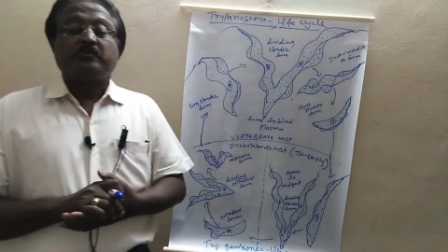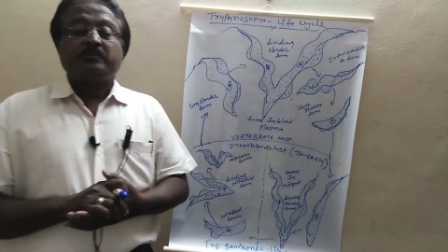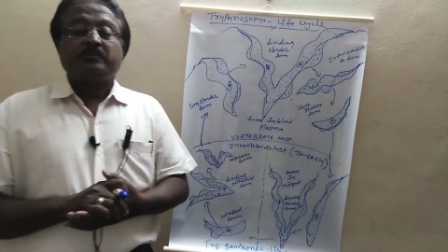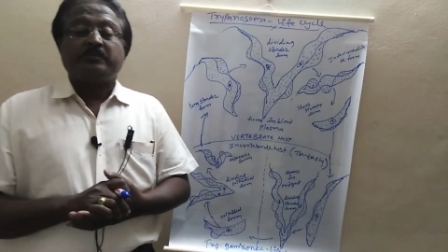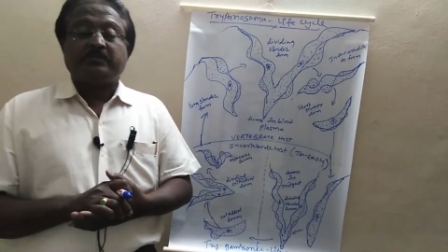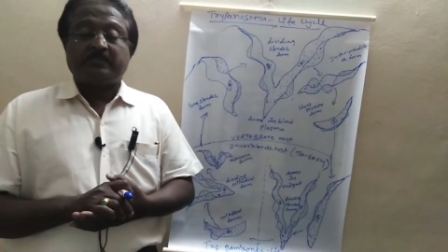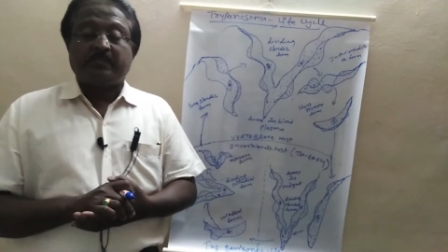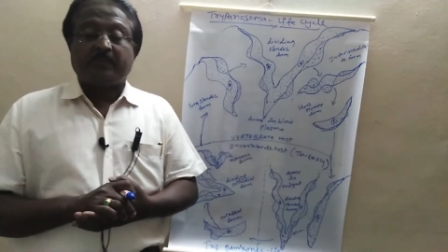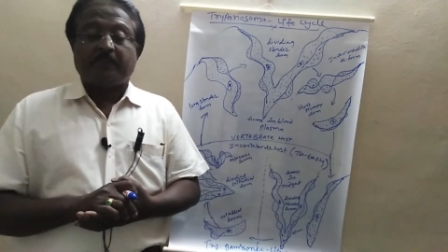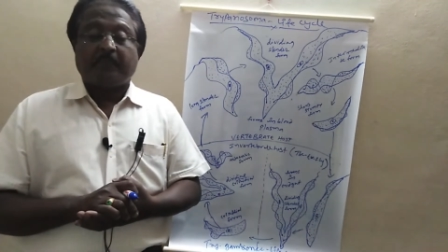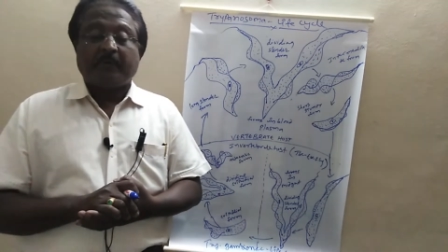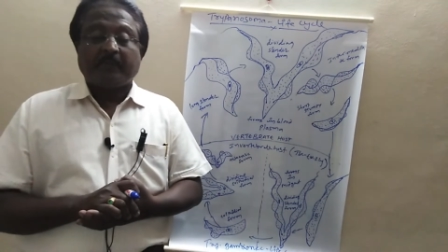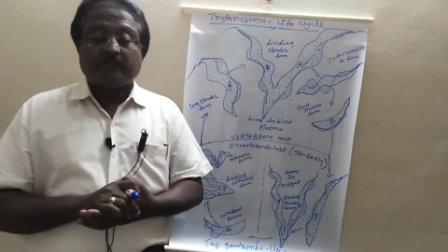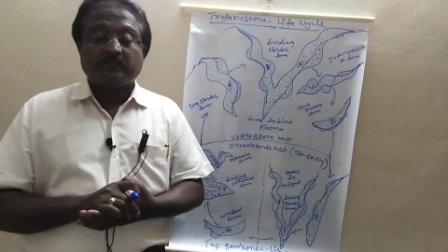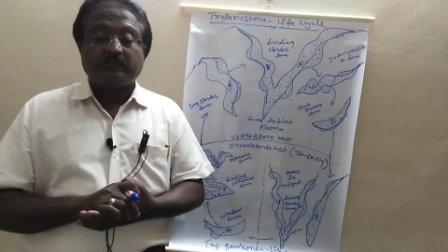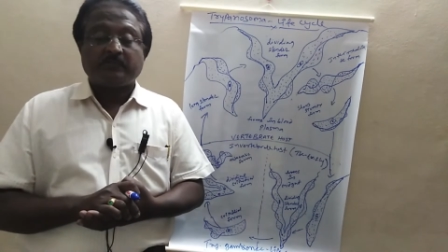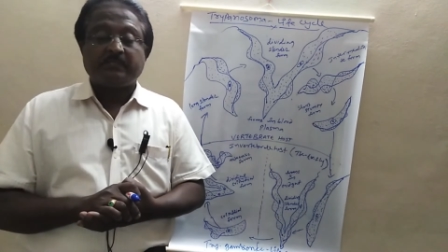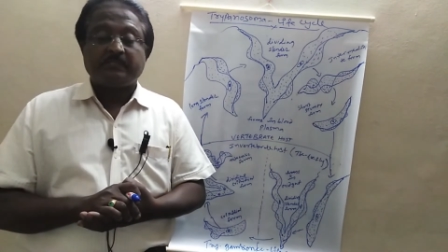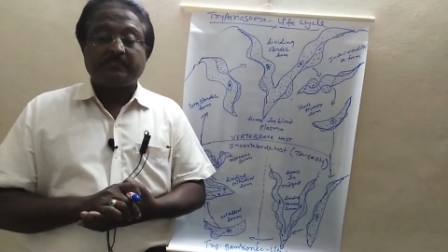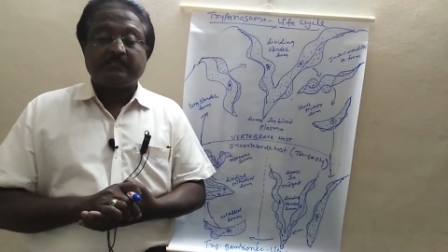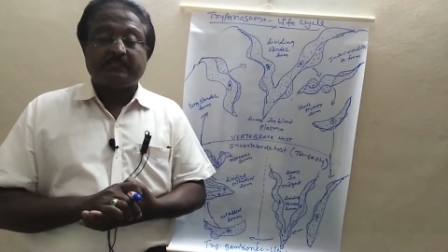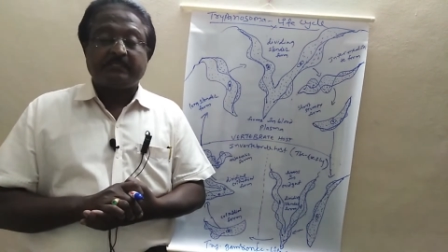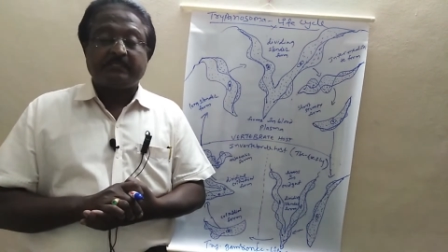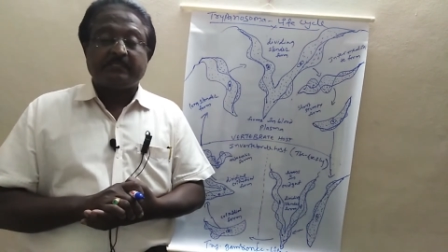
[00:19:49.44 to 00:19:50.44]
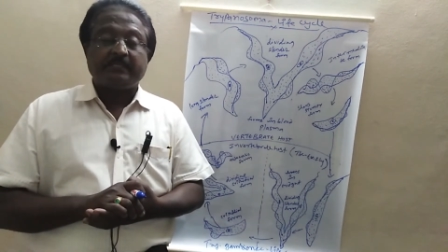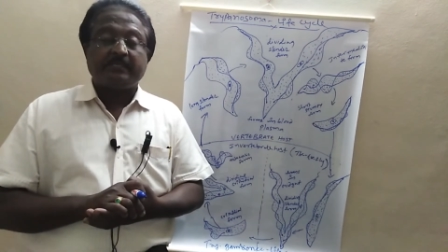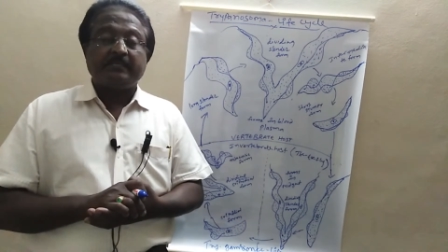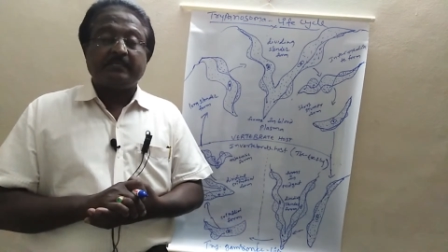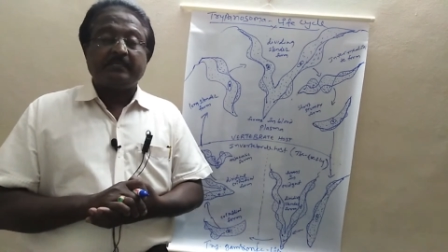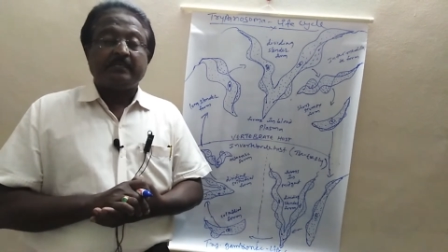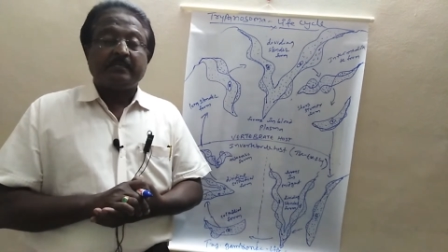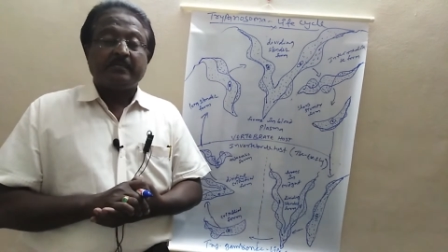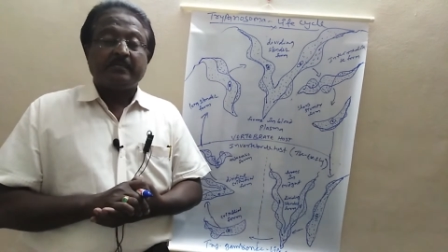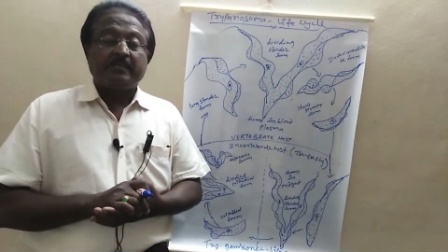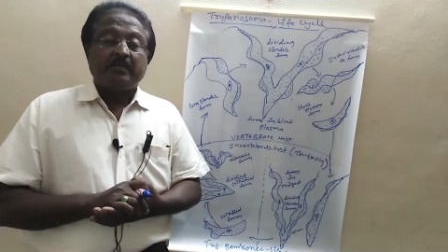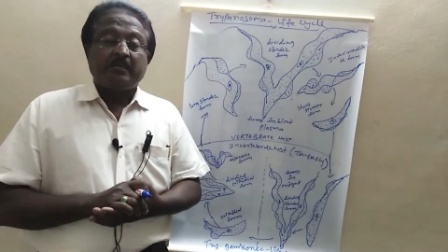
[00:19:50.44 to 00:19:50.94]
this is the pathogenicity.
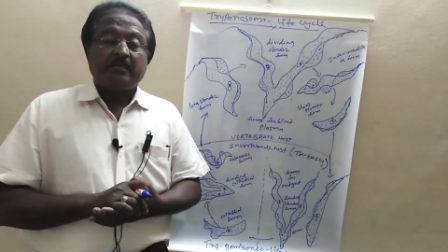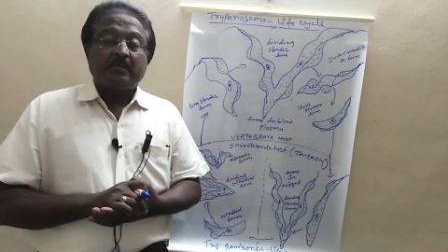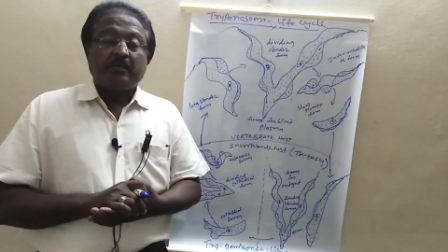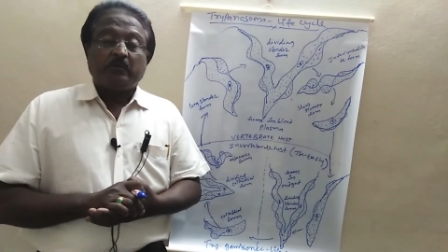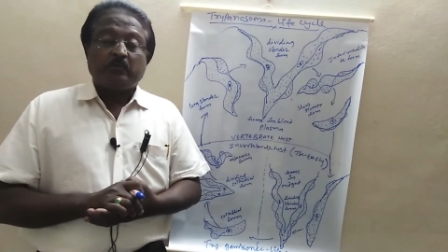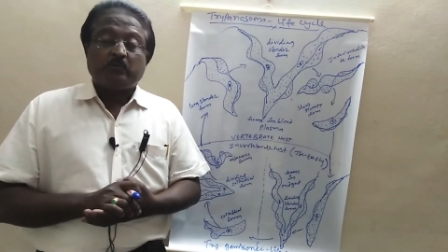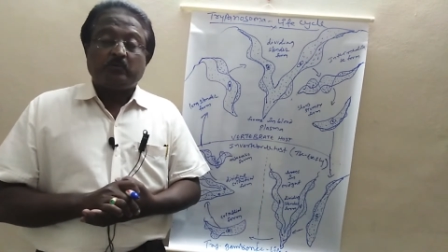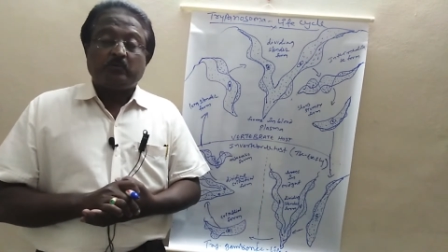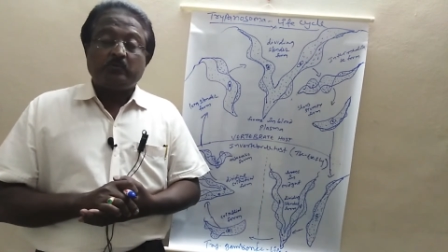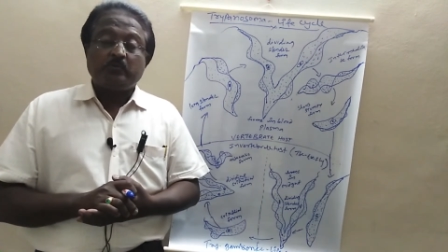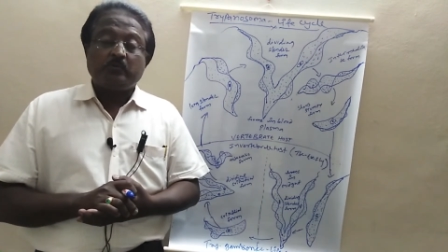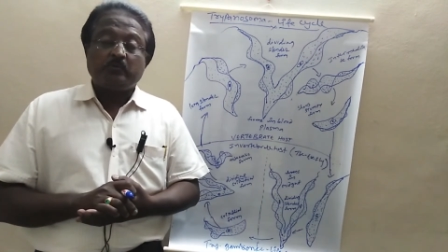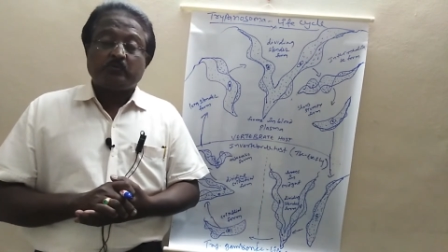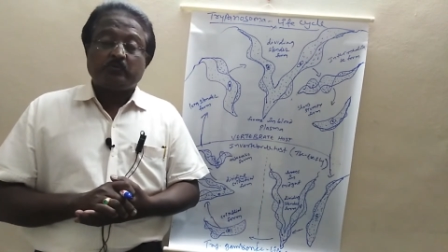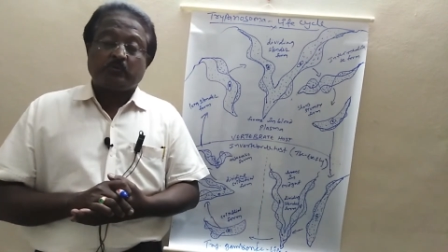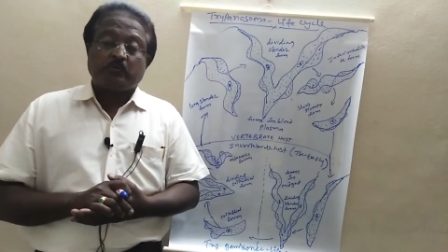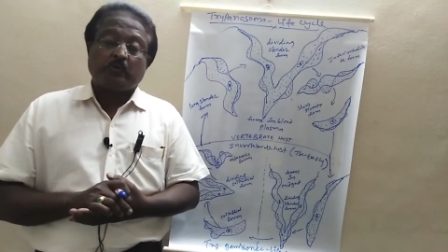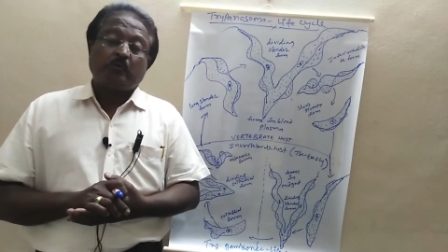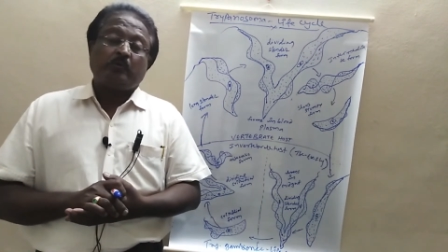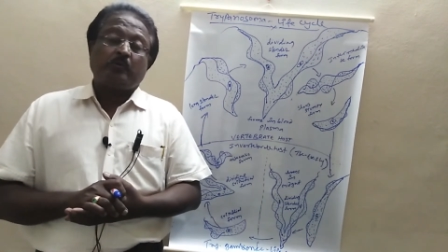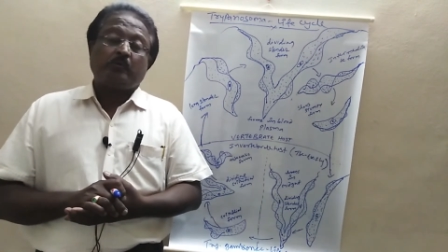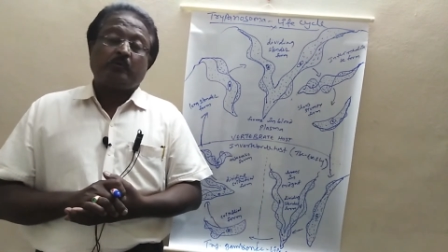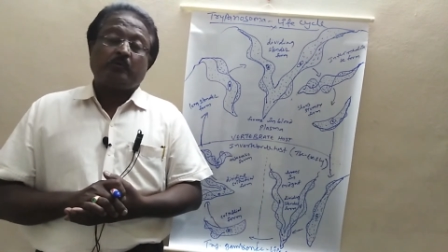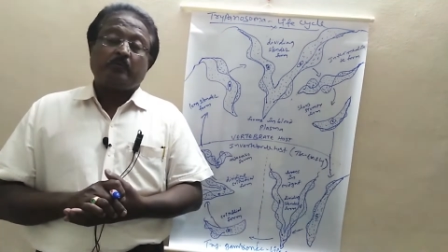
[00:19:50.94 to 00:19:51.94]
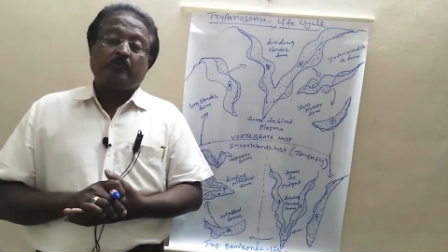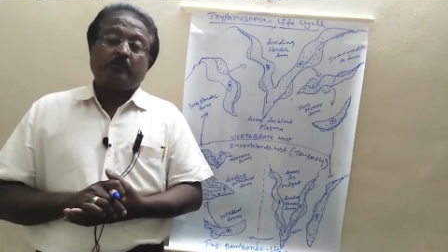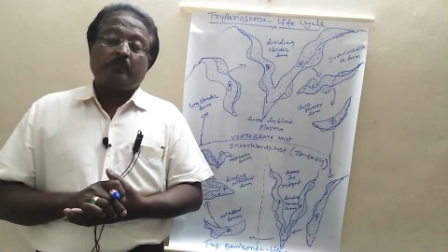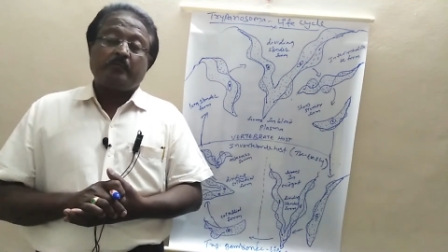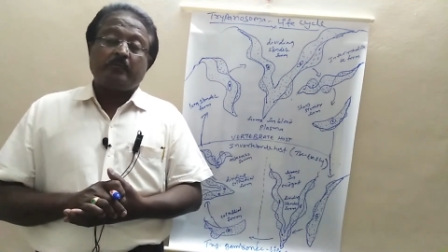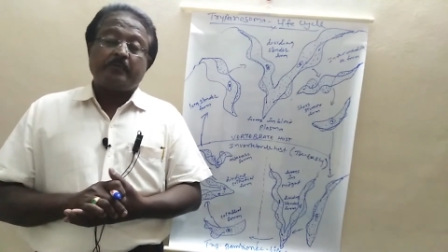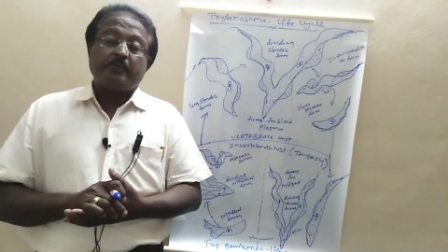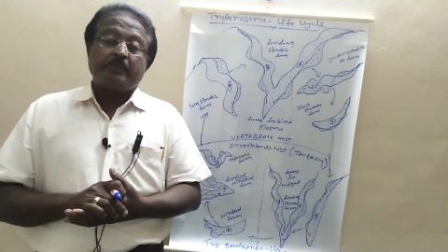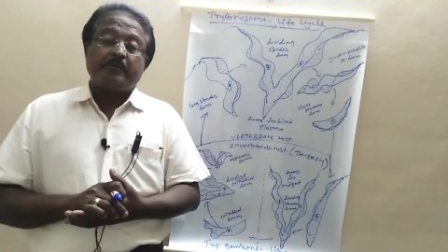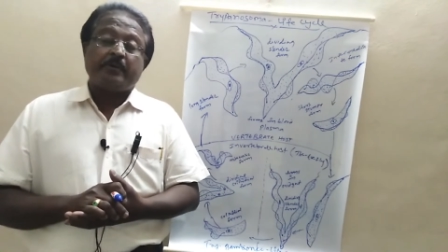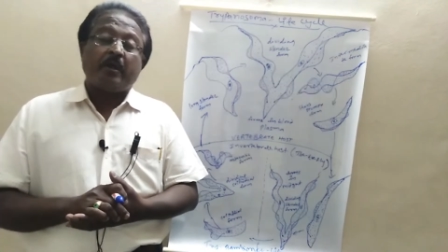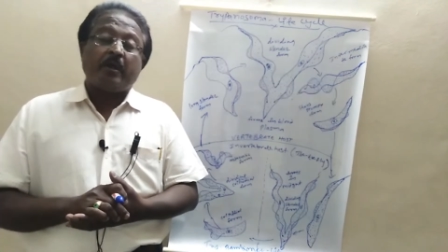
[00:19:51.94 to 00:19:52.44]
So
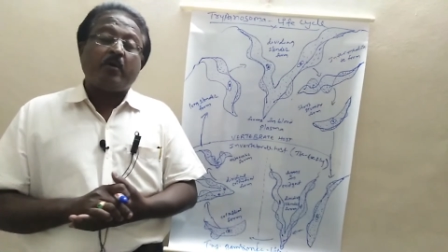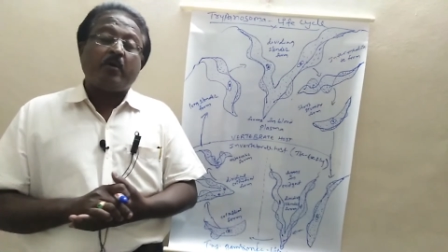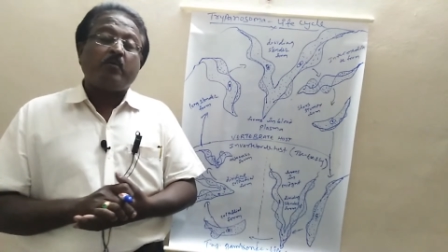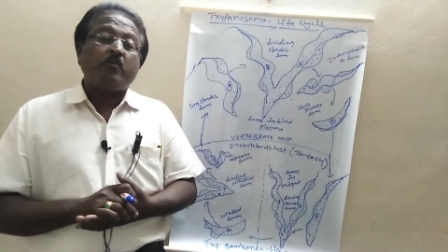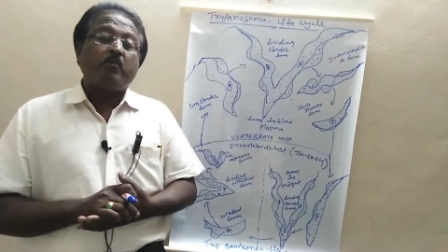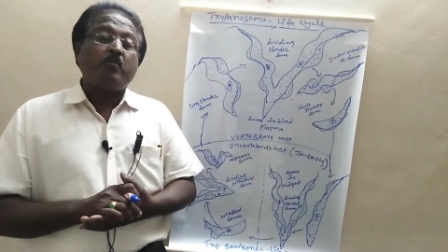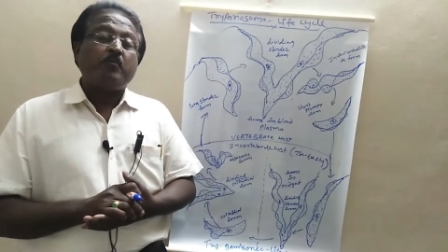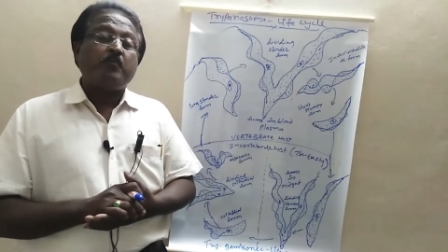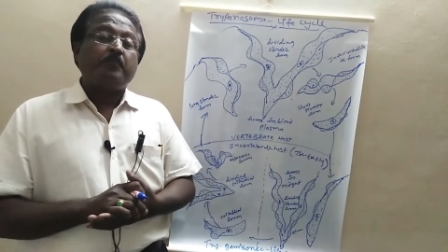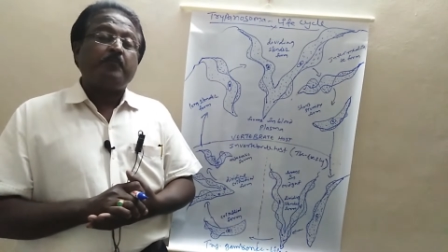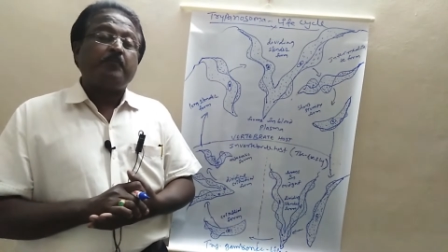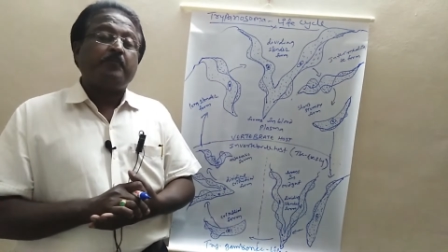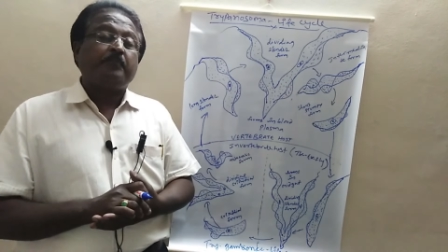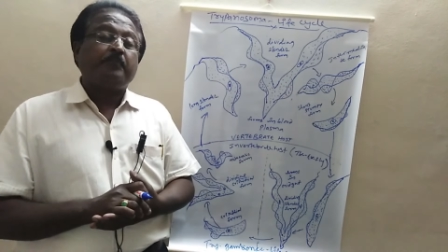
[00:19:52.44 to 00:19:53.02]
now